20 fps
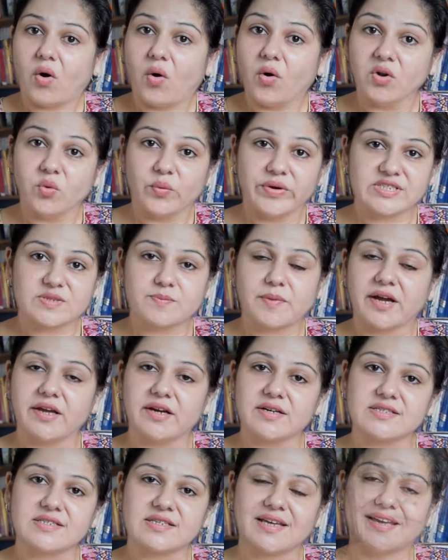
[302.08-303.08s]
always
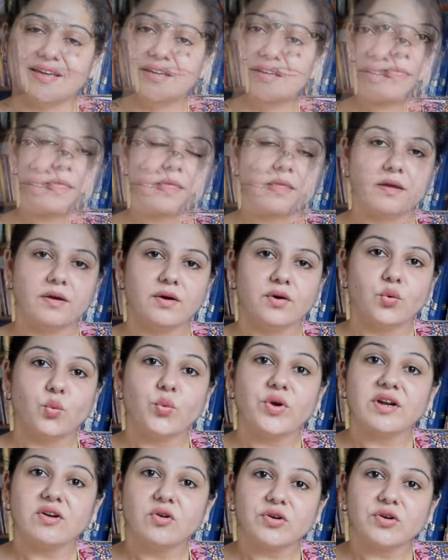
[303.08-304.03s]
by our side. We are